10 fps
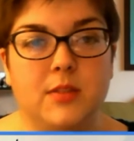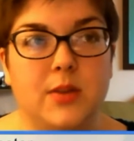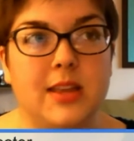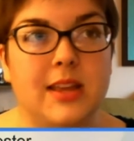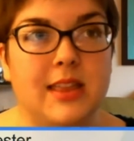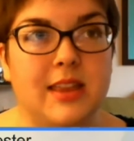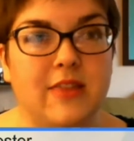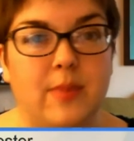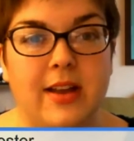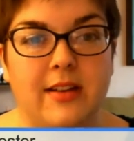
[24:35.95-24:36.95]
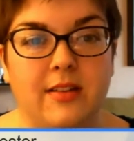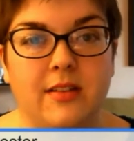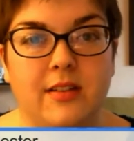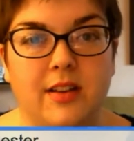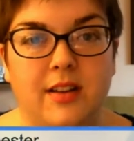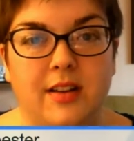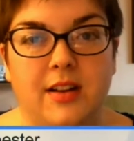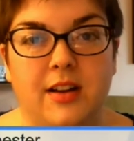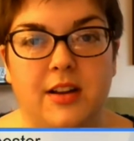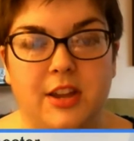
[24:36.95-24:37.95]
So I think they've been
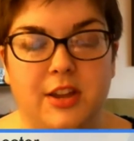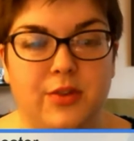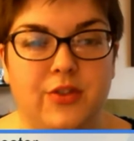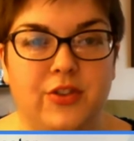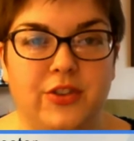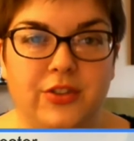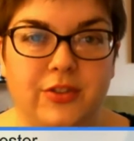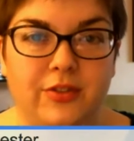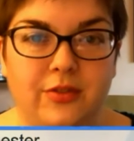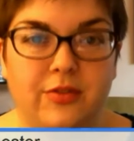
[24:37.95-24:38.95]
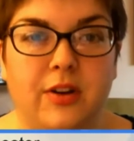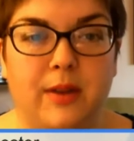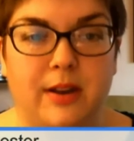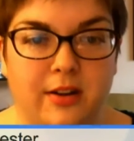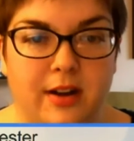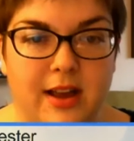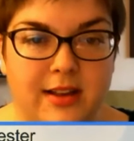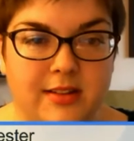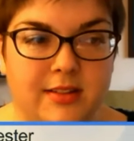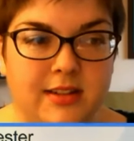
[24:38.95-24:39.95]
a huge front runner
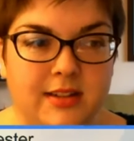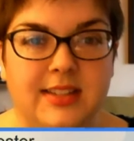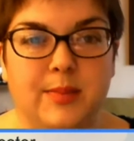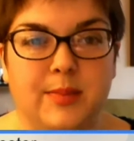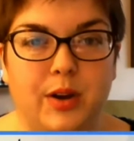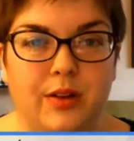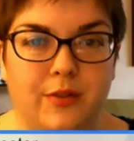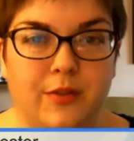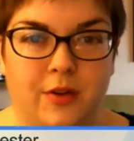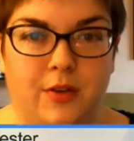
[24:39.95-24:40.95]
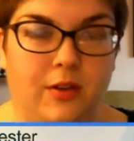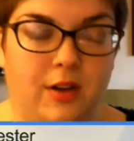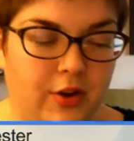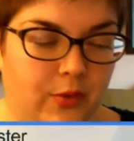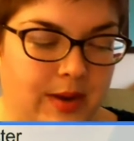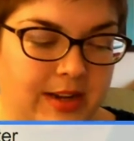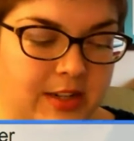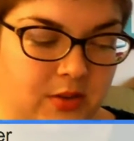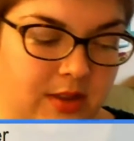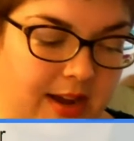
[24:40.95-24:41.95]
and exemplar for a good way
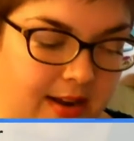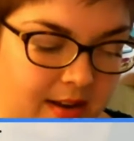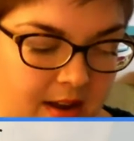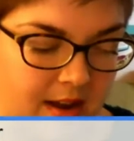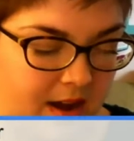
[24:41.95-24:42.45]
to do that.